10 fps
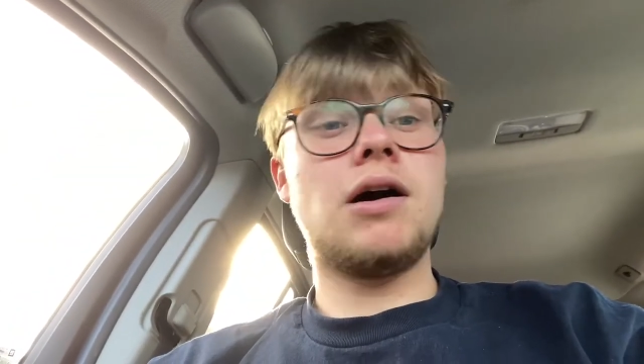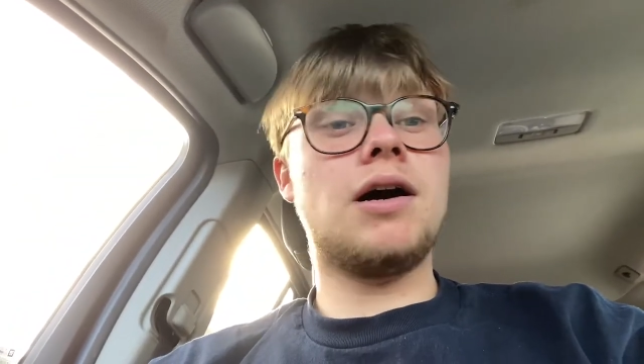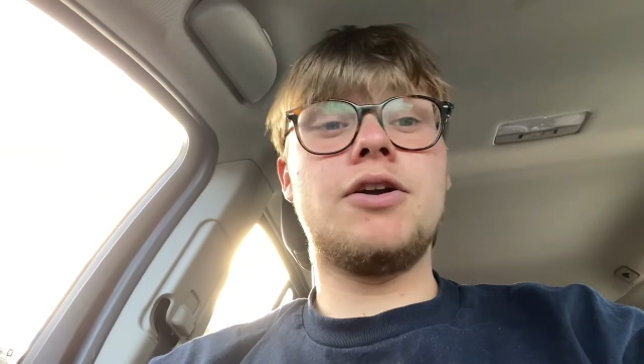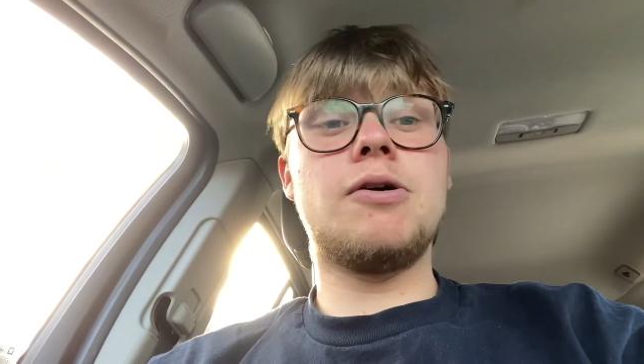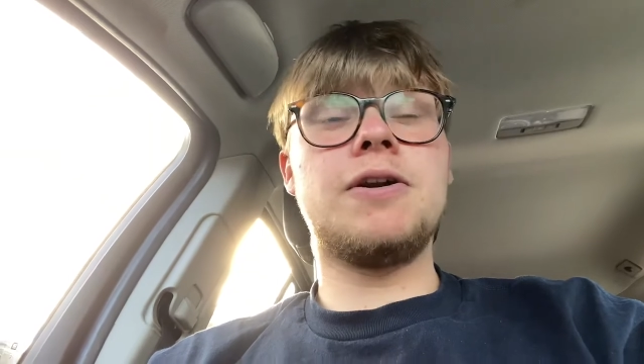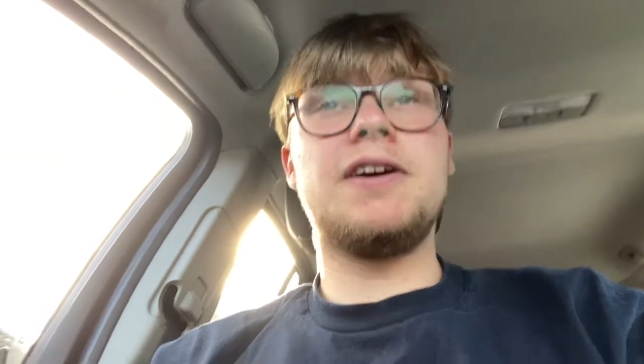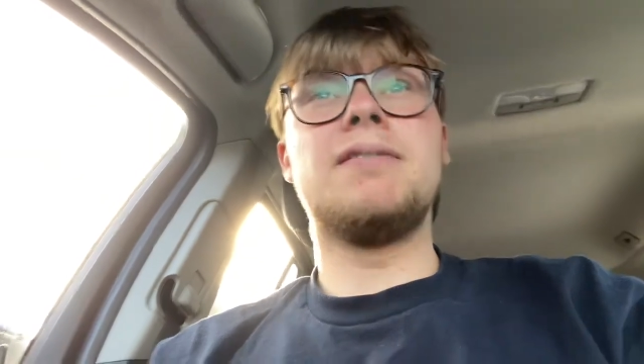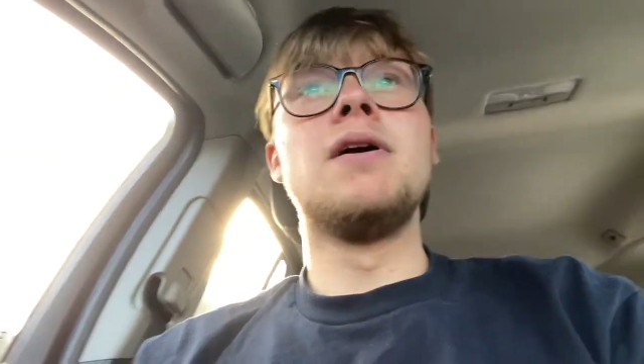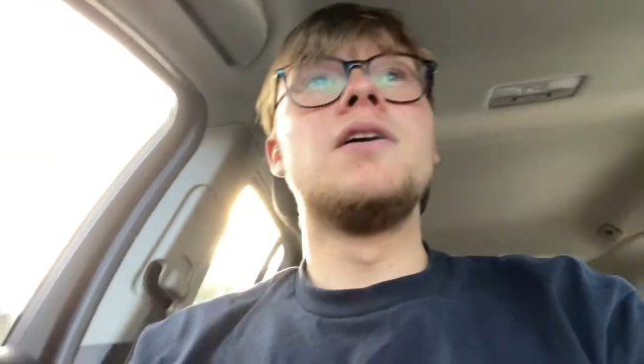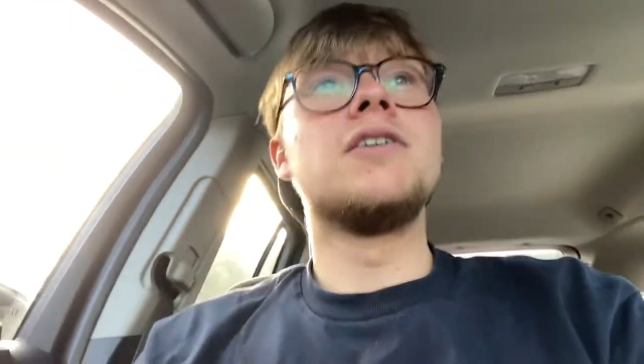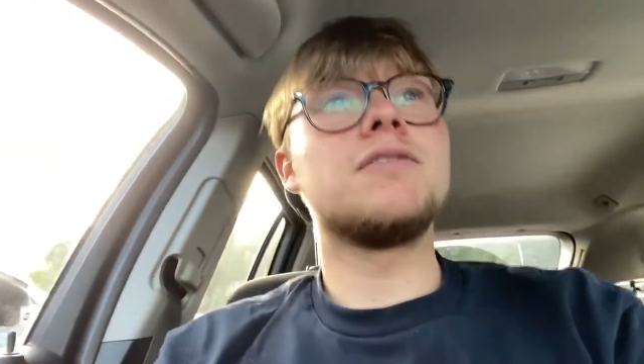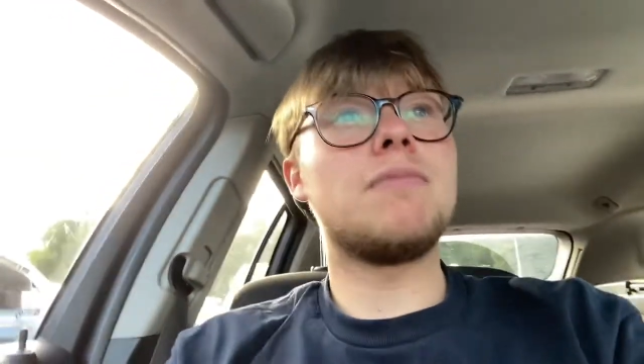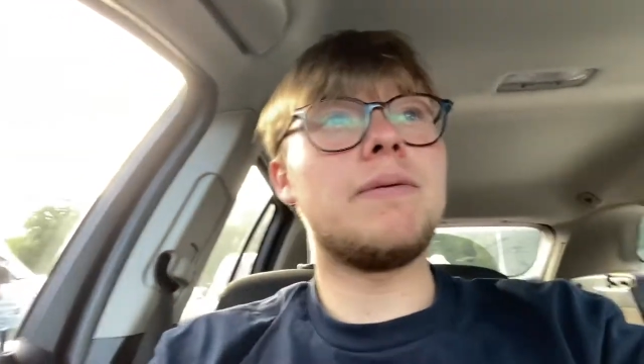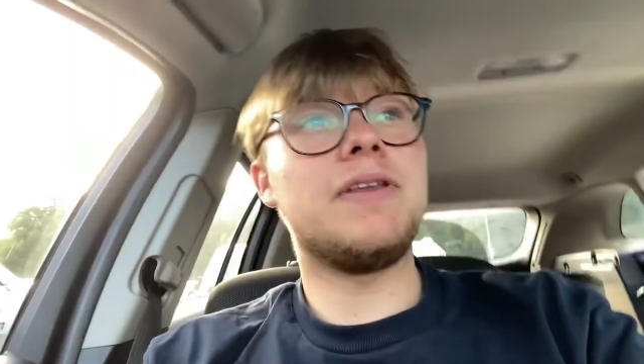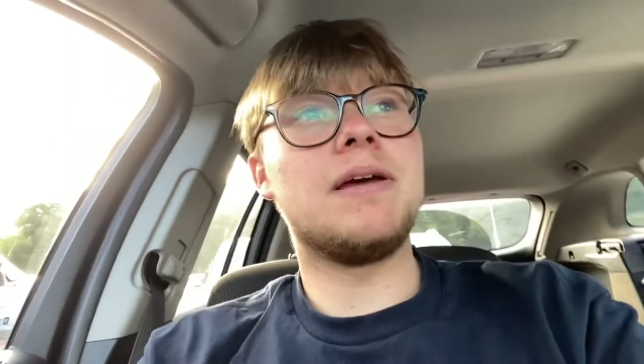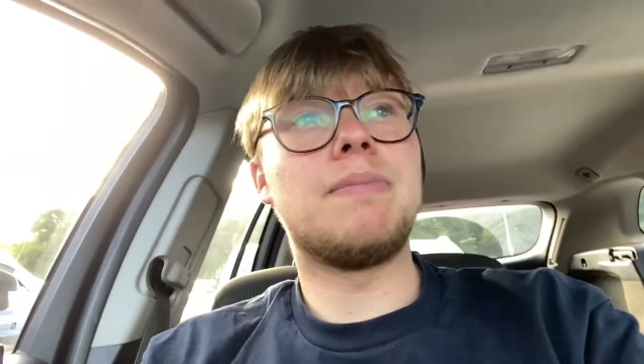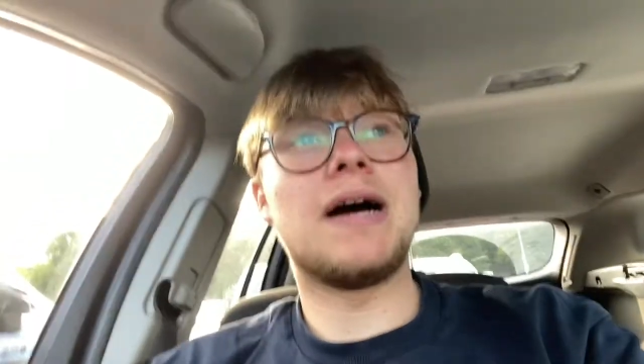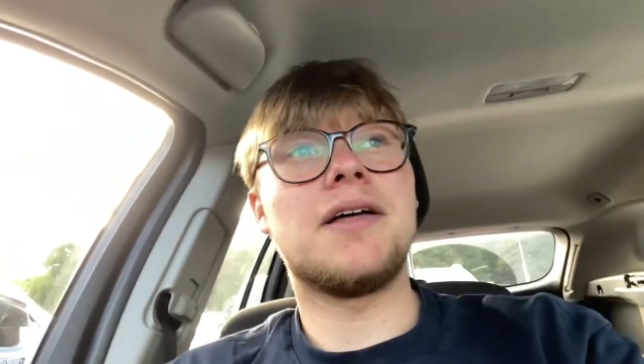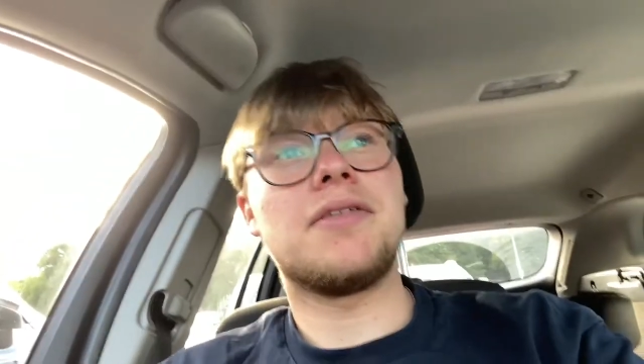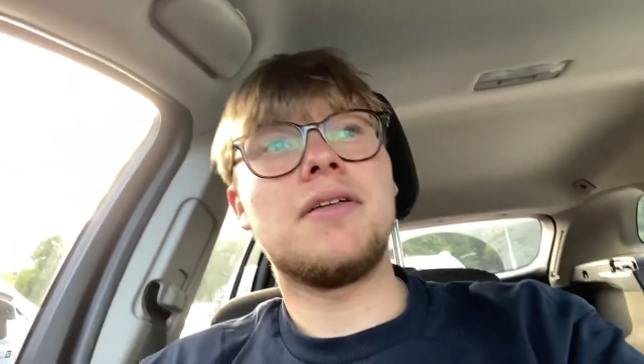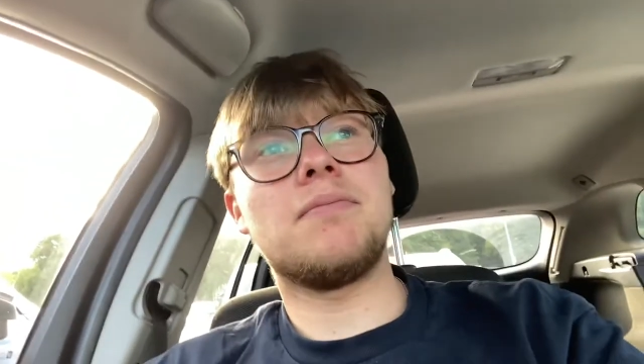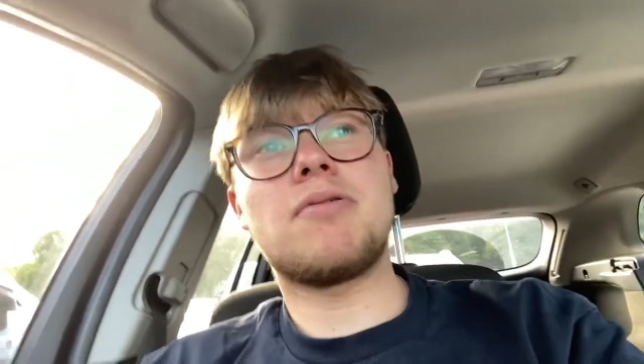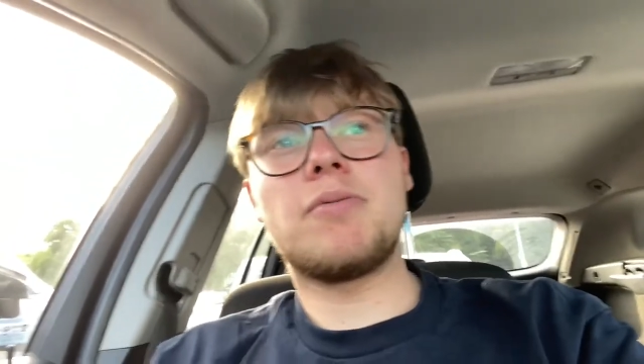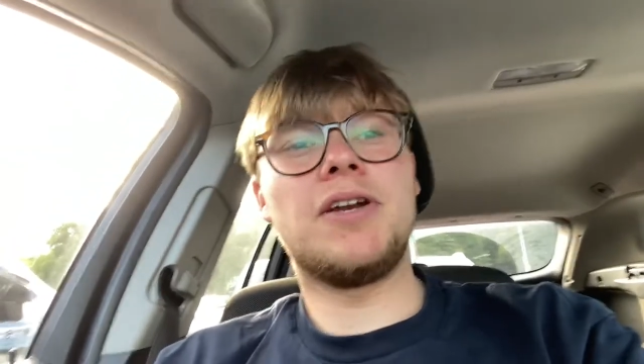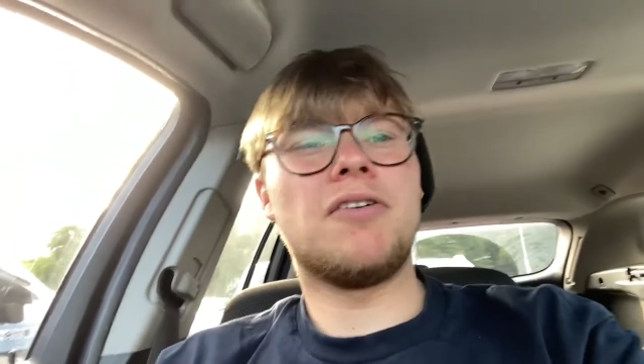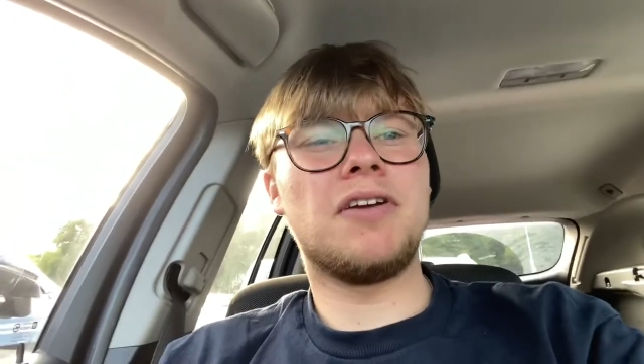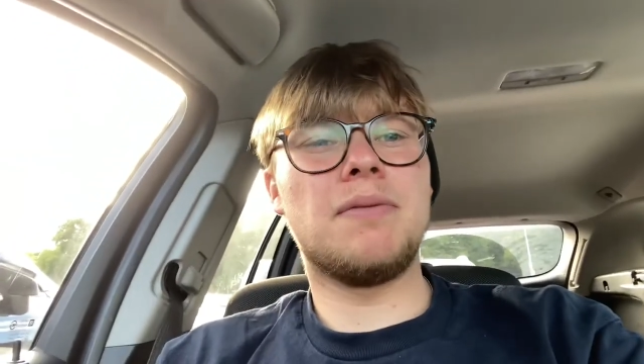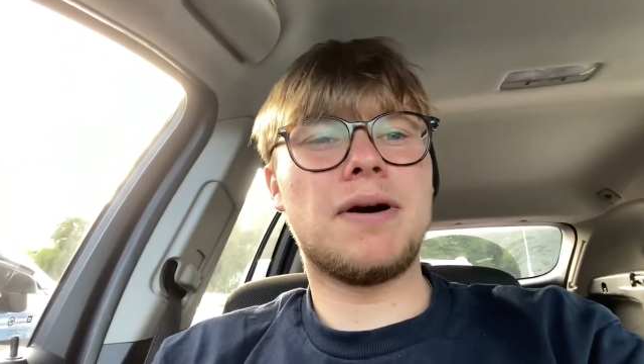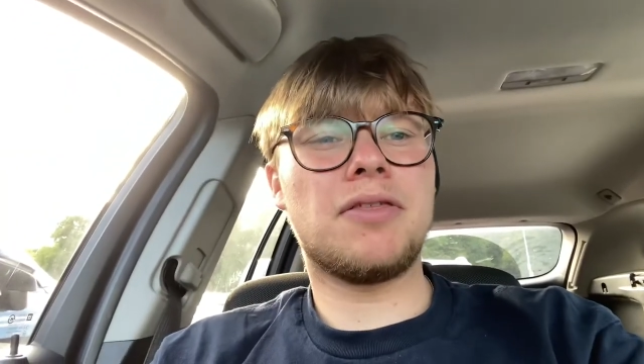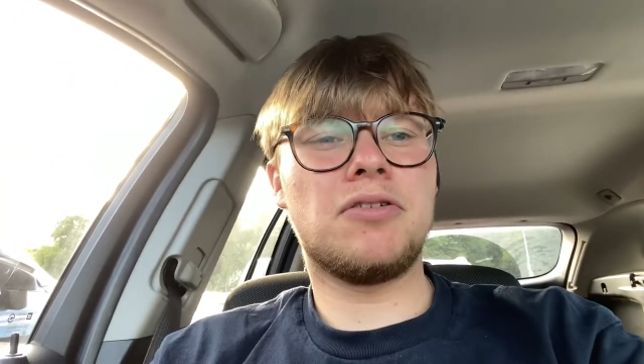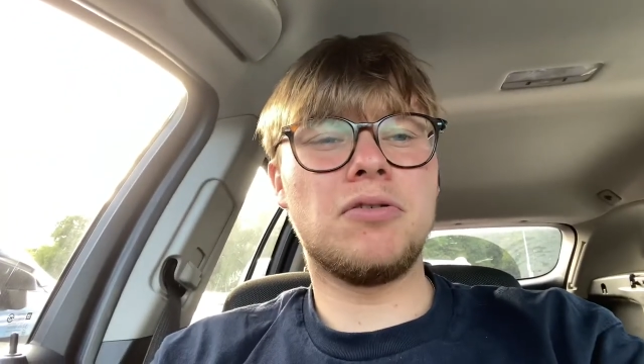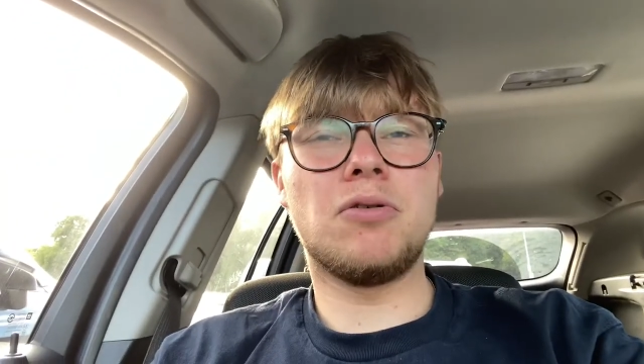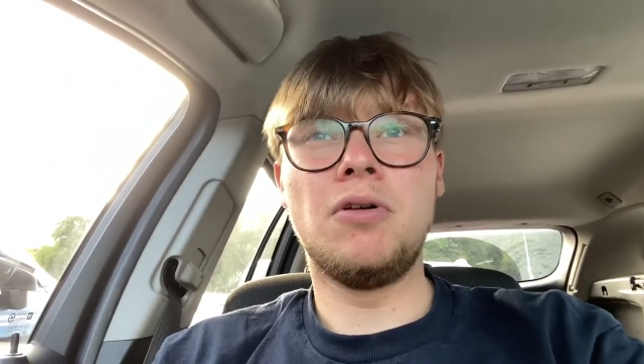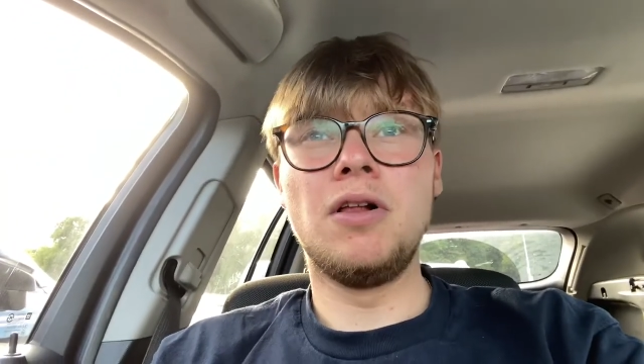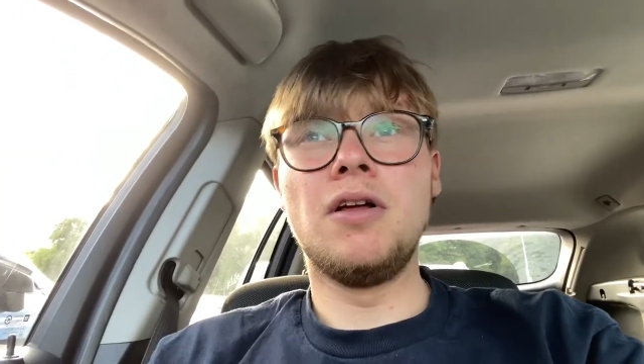no idea, maybe near Bath, probably not near Bath at all.